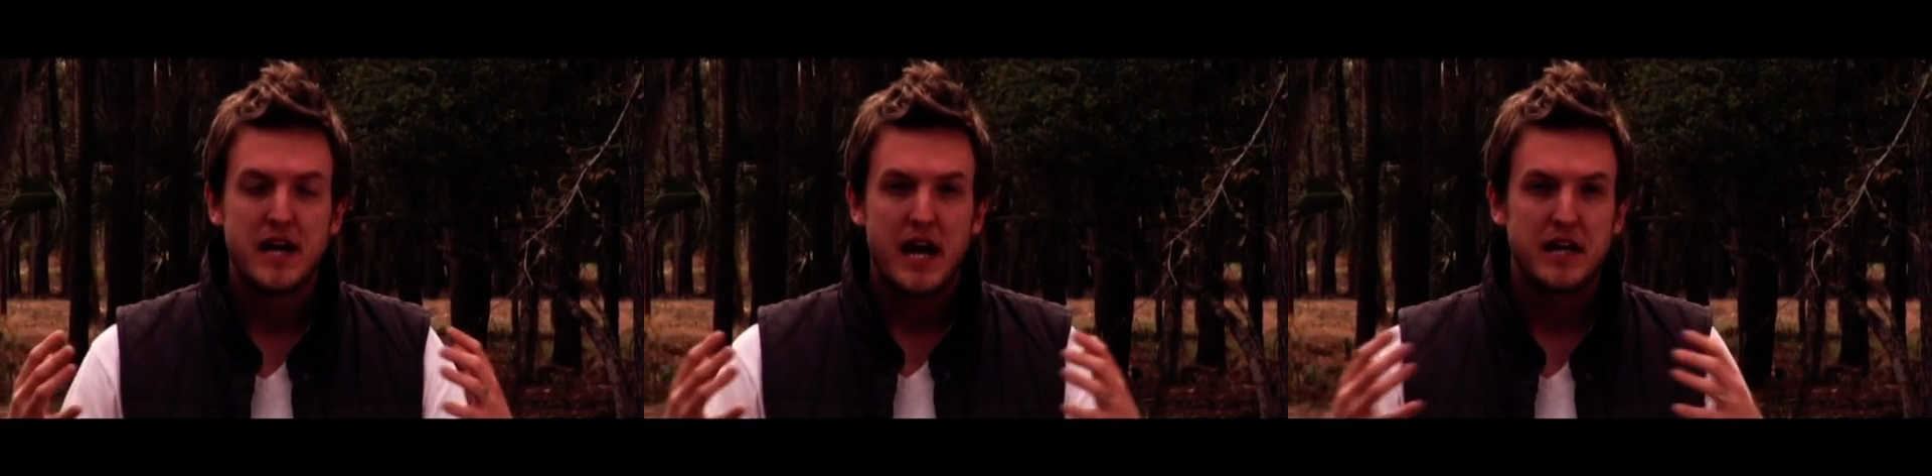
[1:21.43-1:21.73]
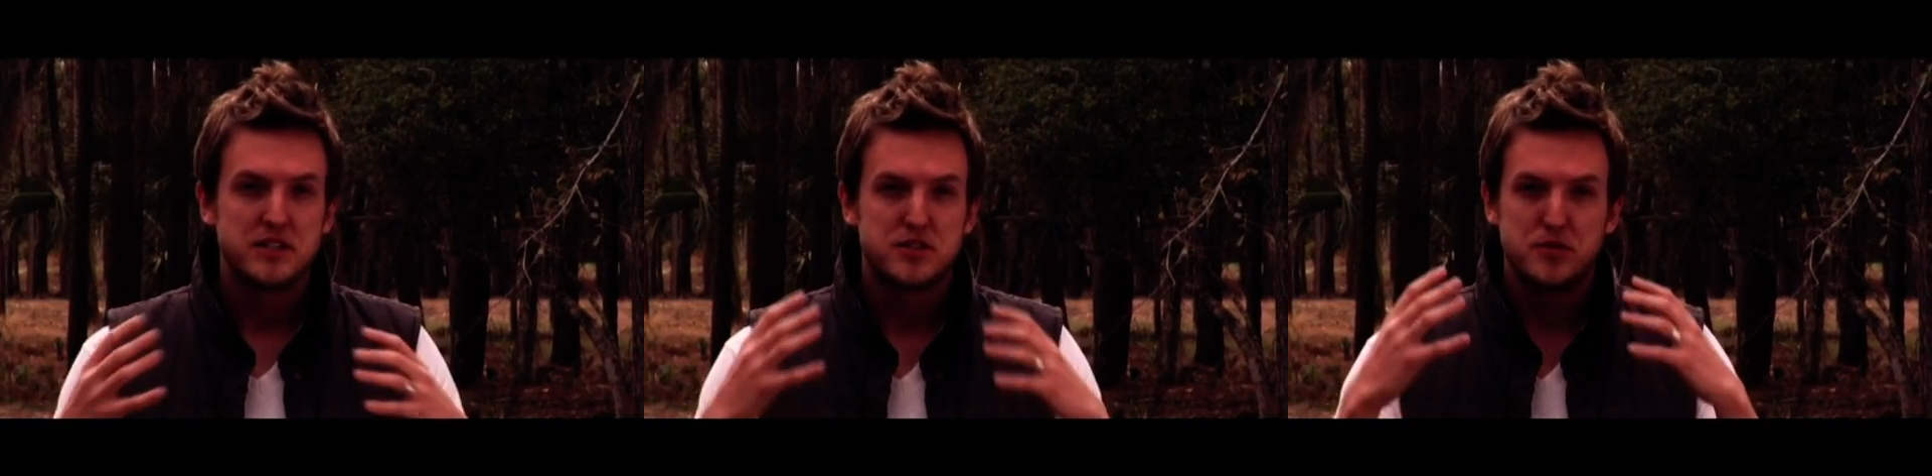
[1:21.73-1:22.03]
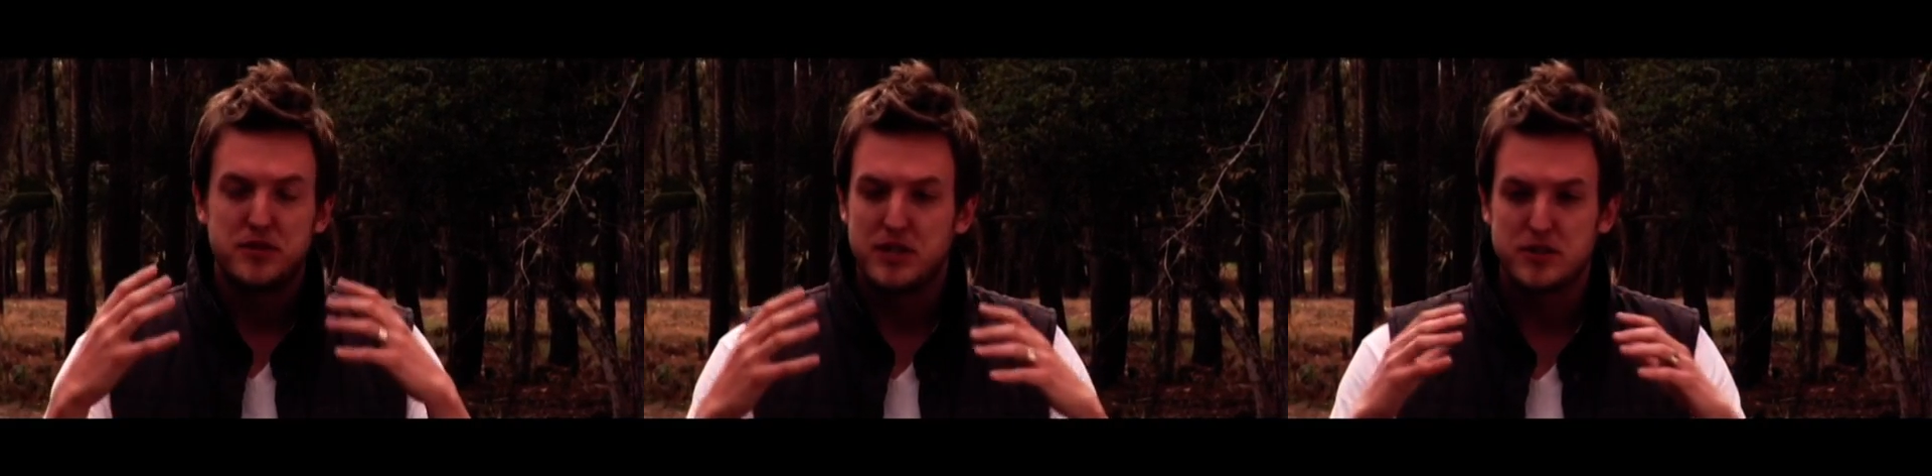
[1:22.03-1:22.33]
and just through
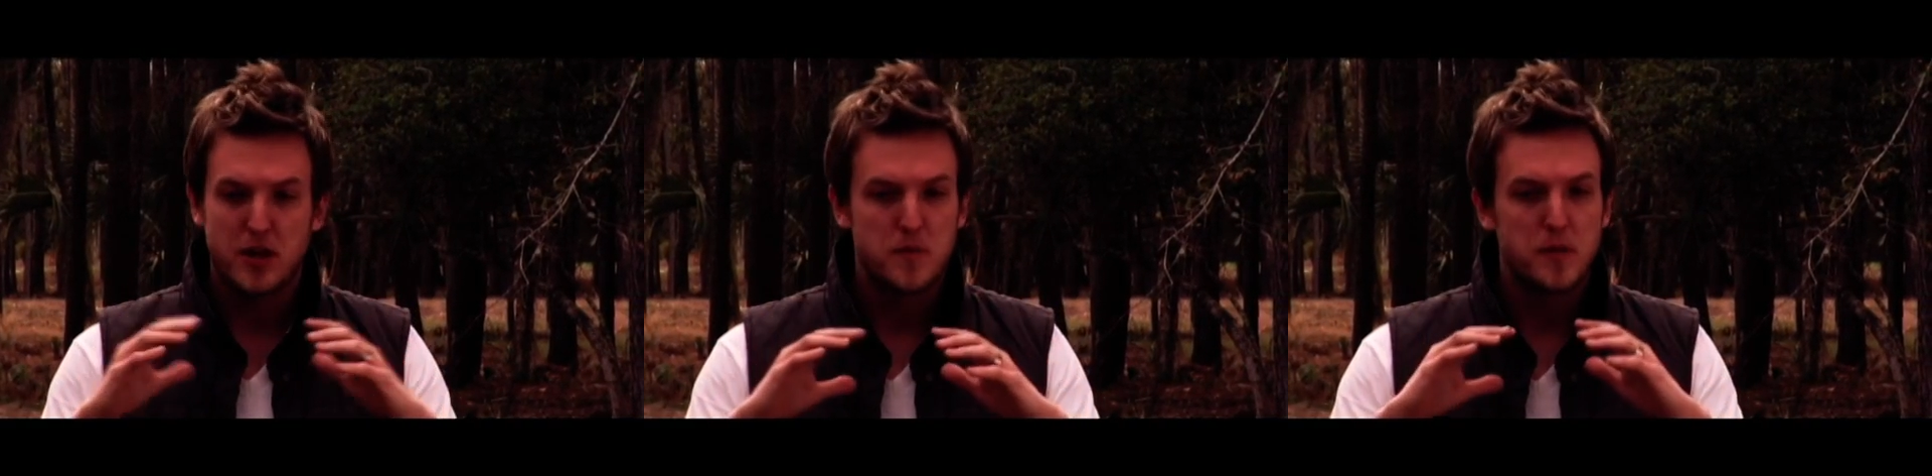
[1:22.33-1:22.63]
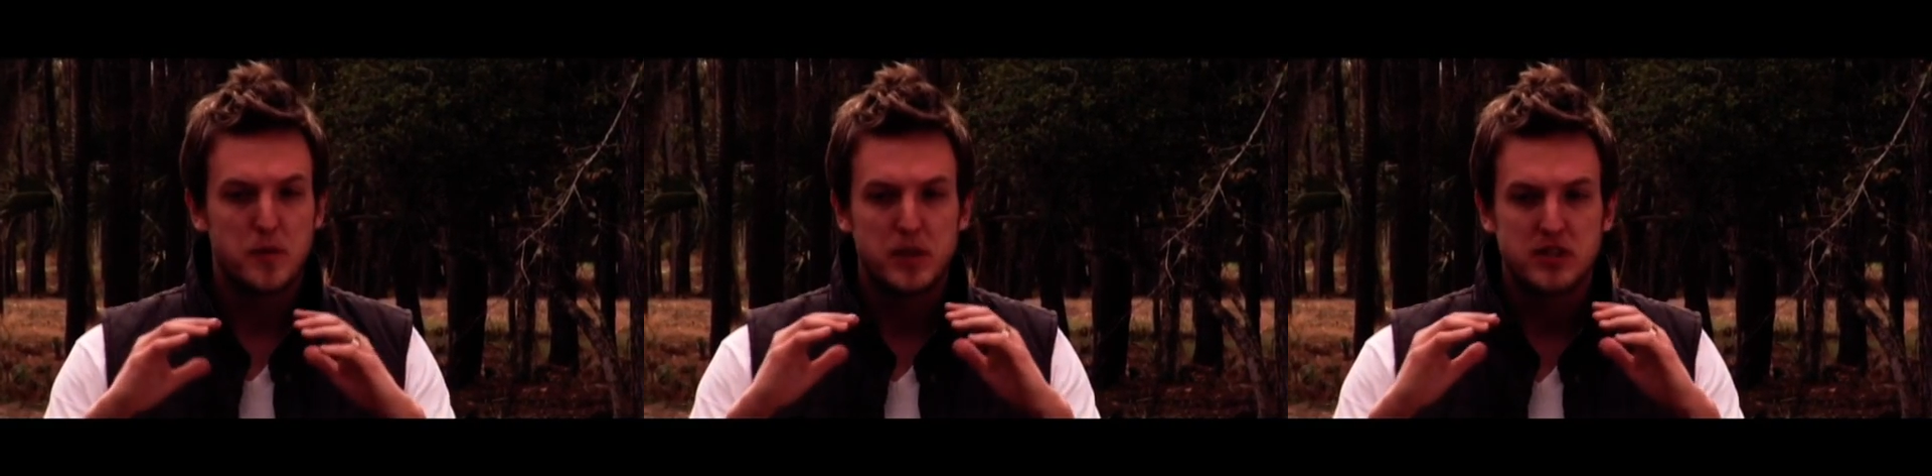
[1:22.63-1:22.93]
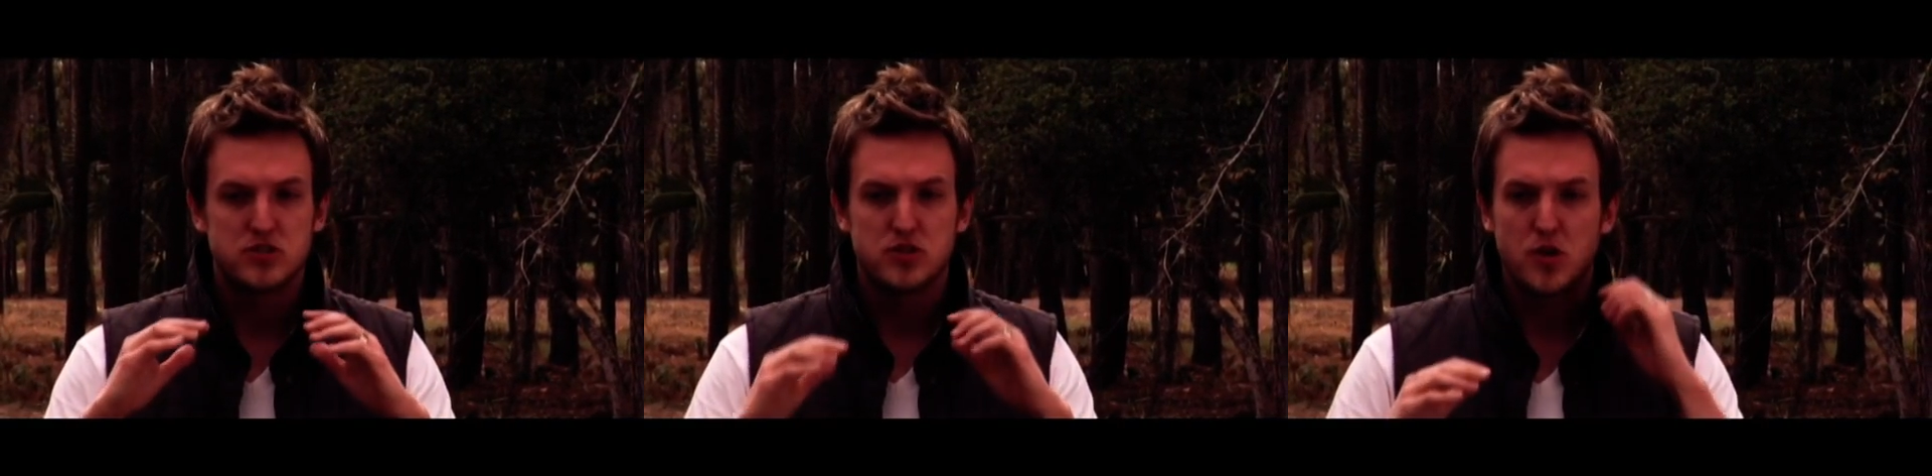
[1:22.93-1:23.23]
tears, I remember being
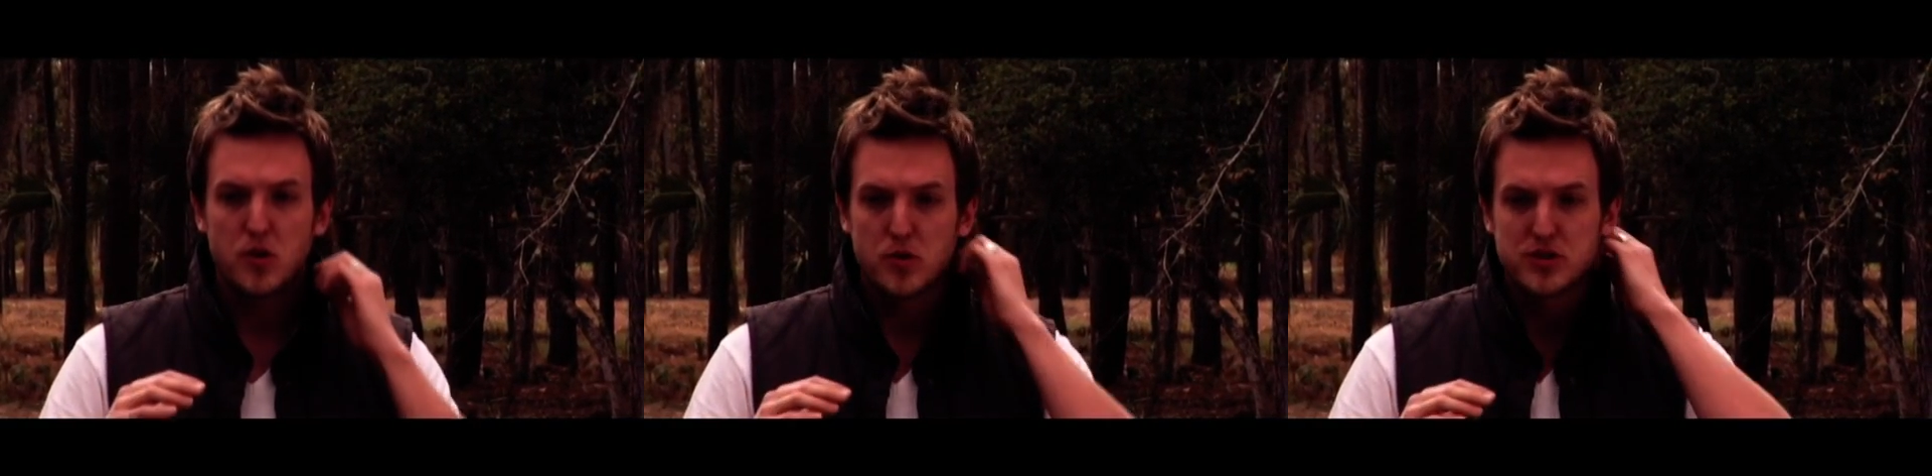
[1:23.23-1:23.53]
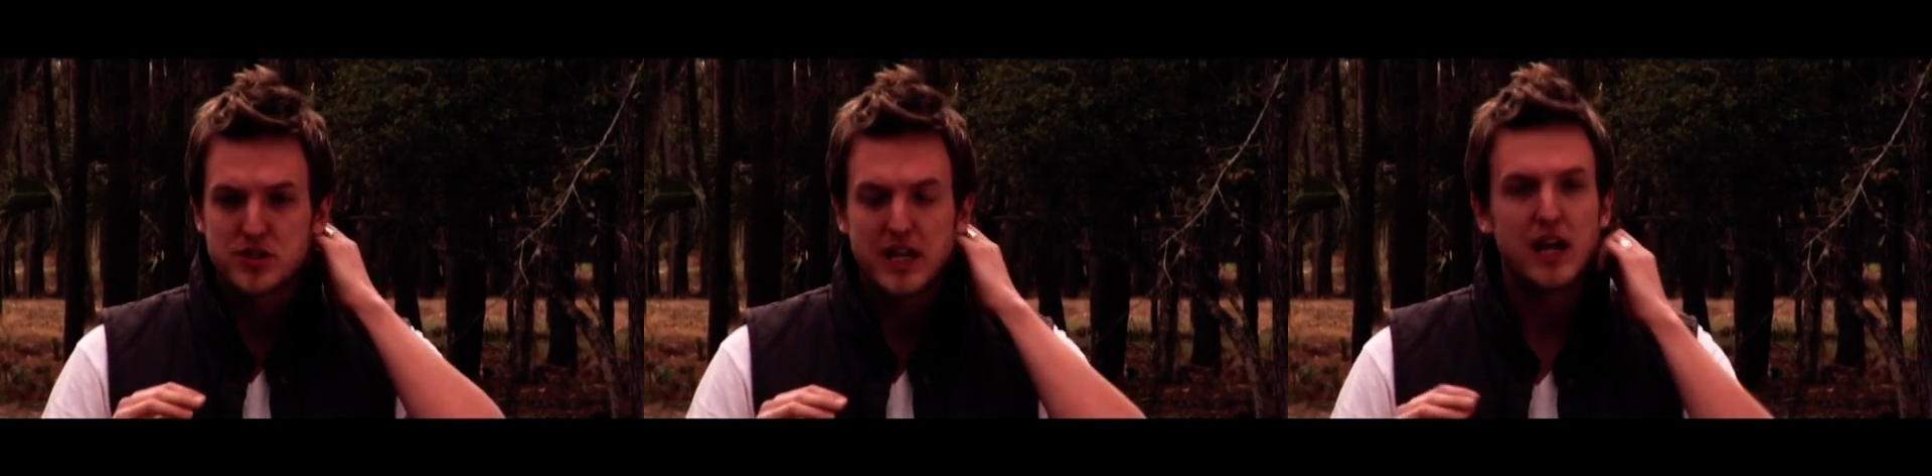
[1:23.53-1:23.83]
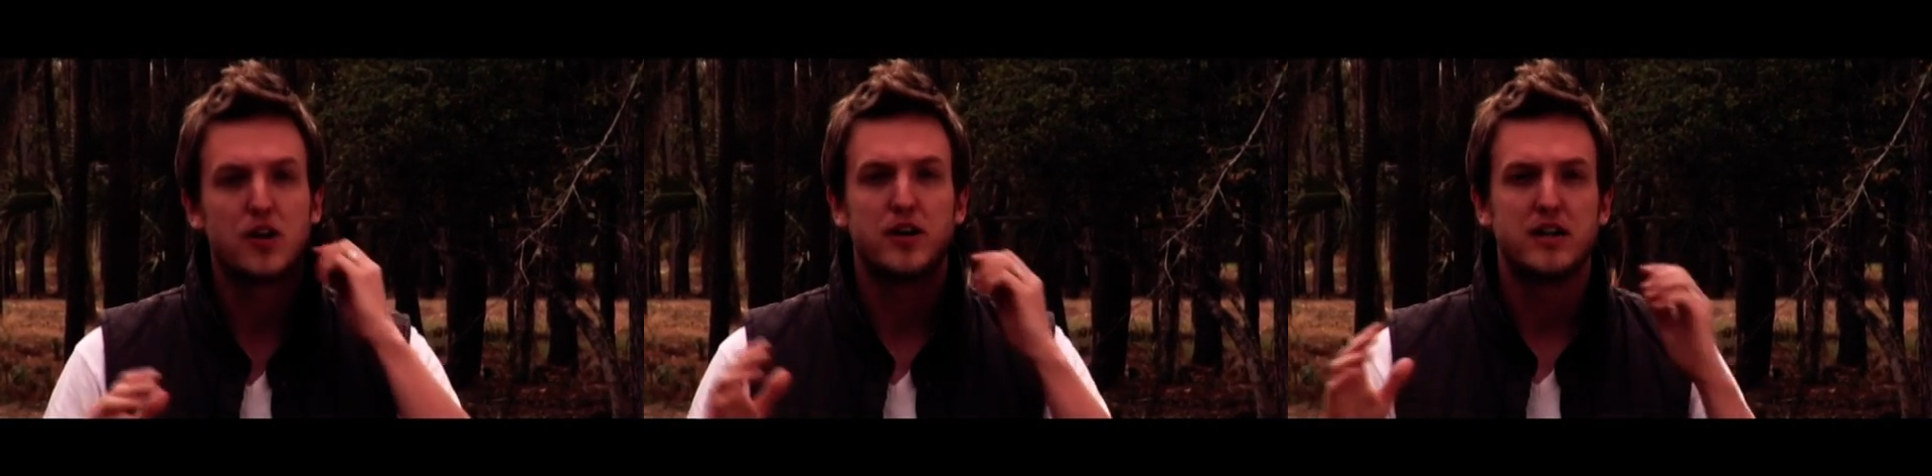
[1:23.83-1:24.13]
so
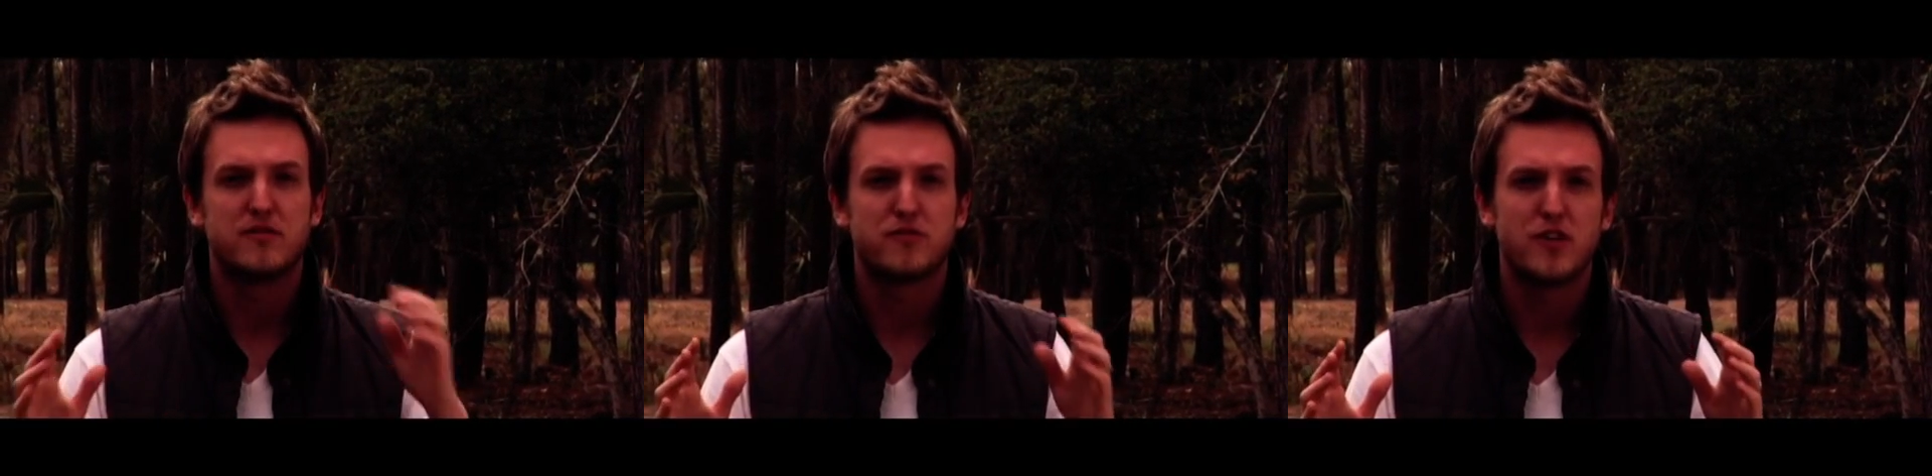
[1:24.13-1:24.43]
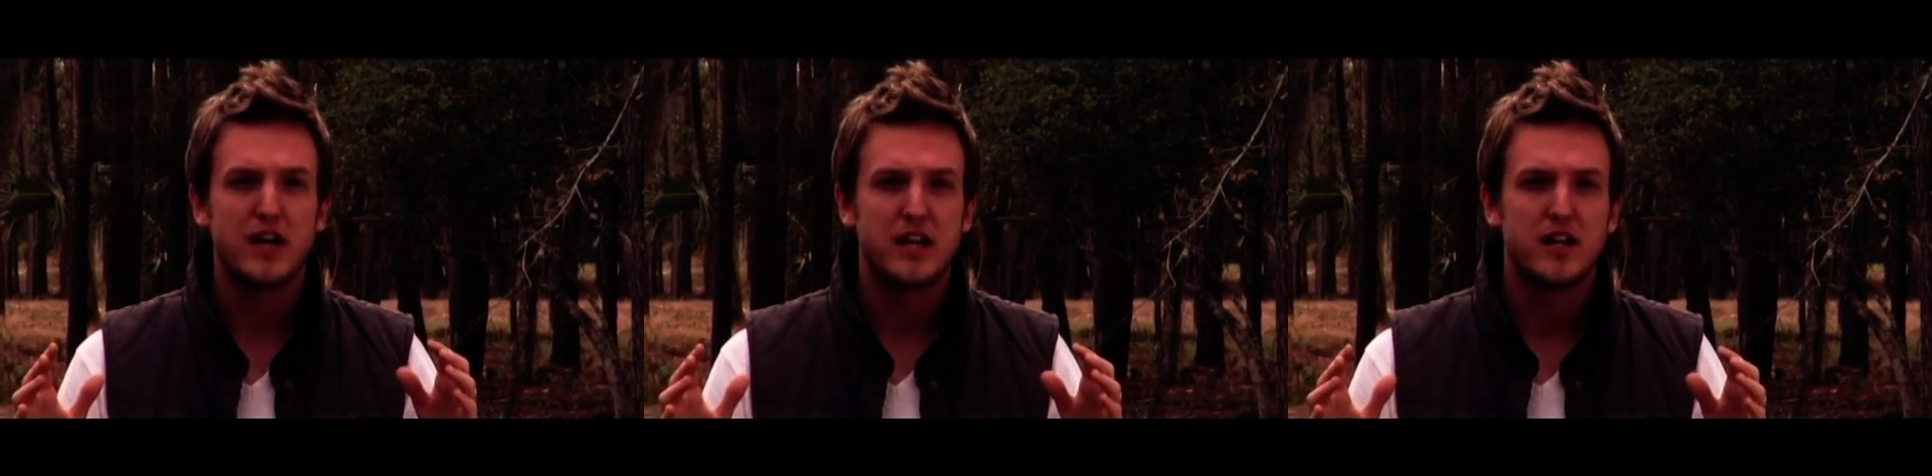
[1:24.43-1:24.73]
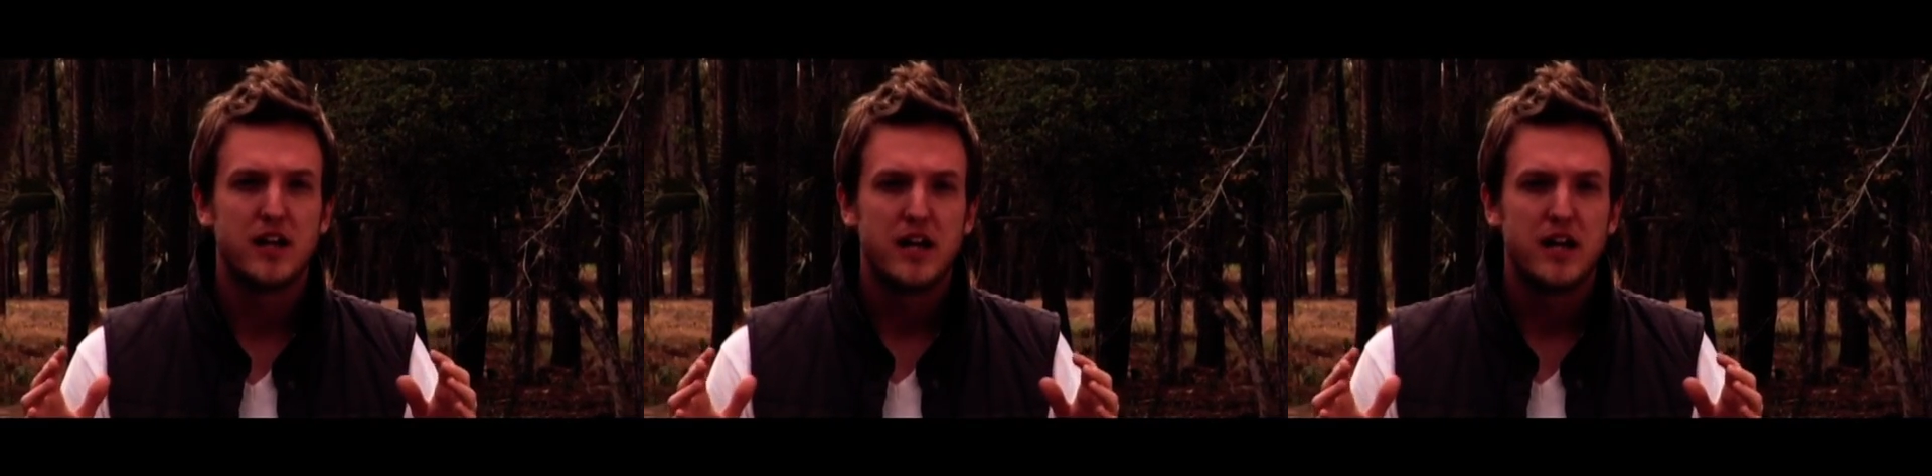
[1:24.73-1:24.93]
scared and afraid,